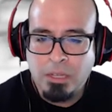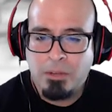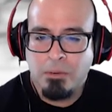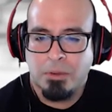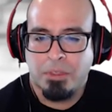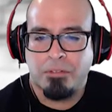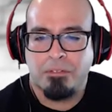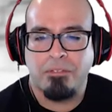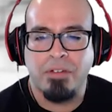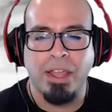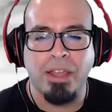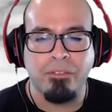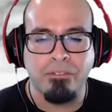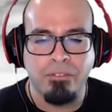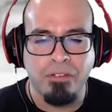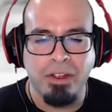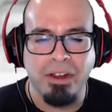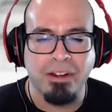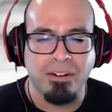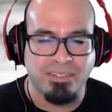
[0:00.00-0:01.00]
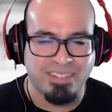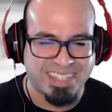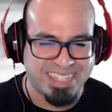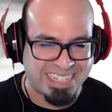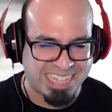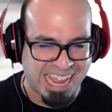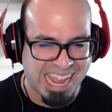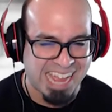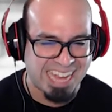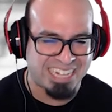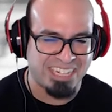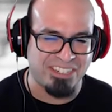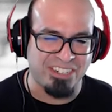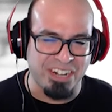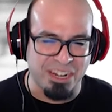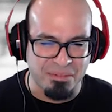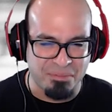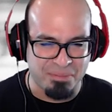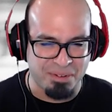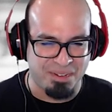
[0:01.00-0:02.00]
With a fanfare of sad
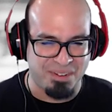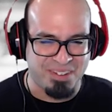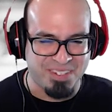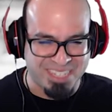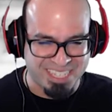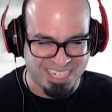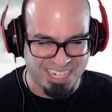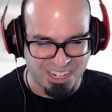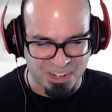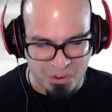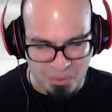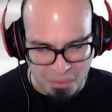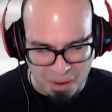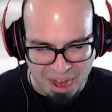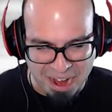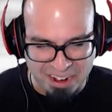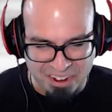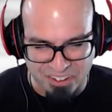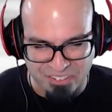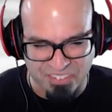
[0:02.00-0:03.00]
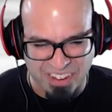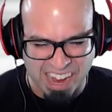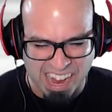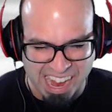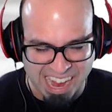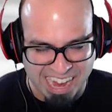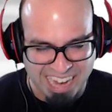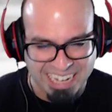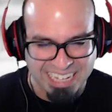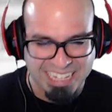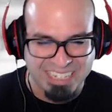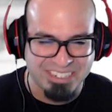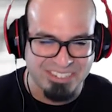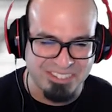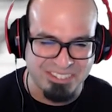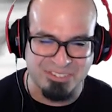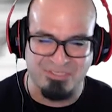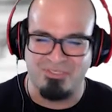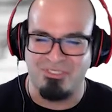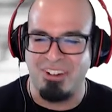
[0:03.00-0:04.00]
trombones and a choir of
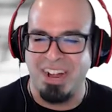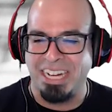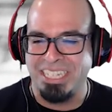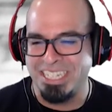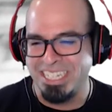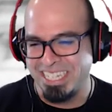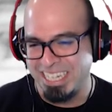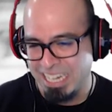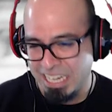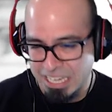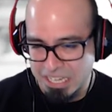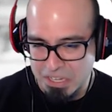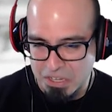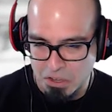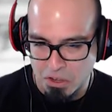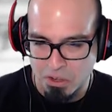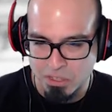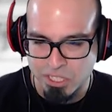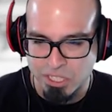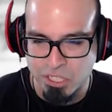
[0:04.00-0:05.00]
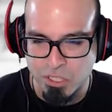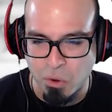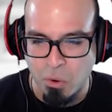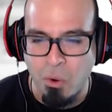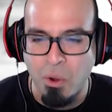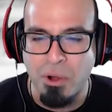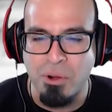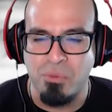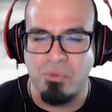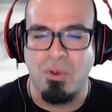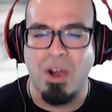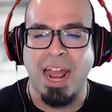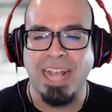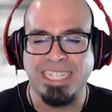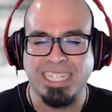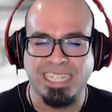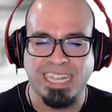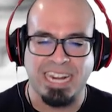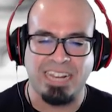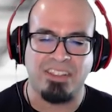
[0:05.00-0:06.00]
angels retching, a sword
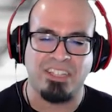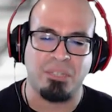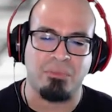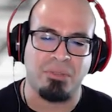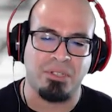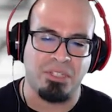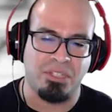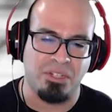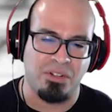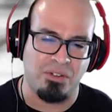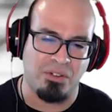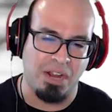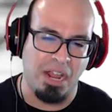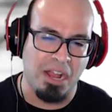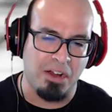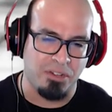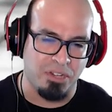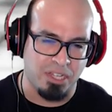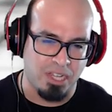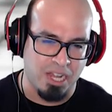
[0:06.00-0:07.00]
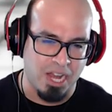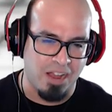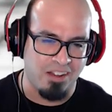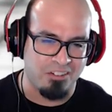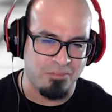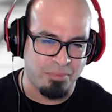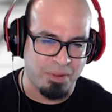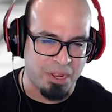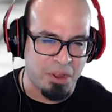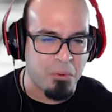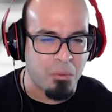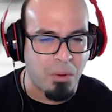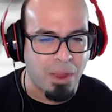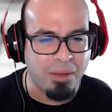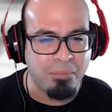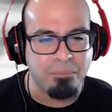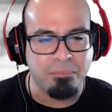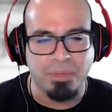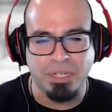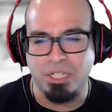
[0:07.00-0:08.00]
rises out of the spittoon, held aloft by a
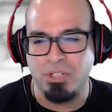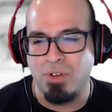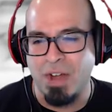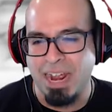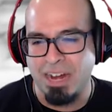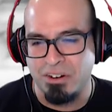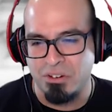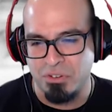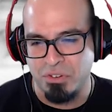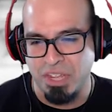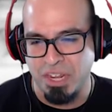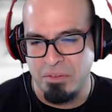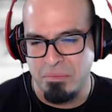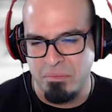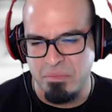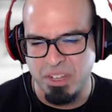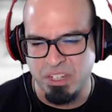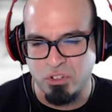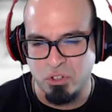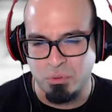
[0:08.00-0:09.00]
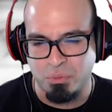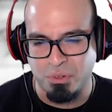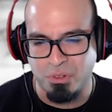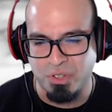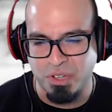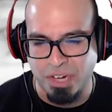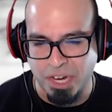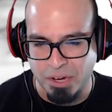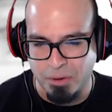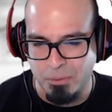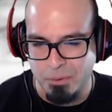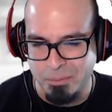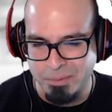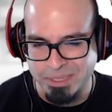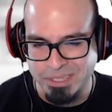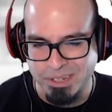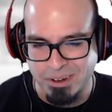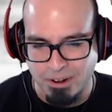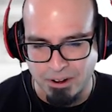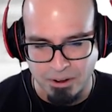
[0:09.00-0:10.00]
wet, bedraggled, and miserable-looking
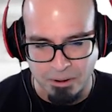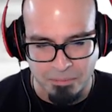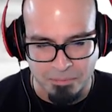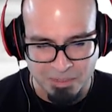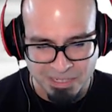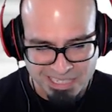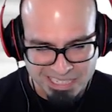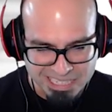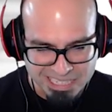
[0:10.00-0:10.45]
woman's arm.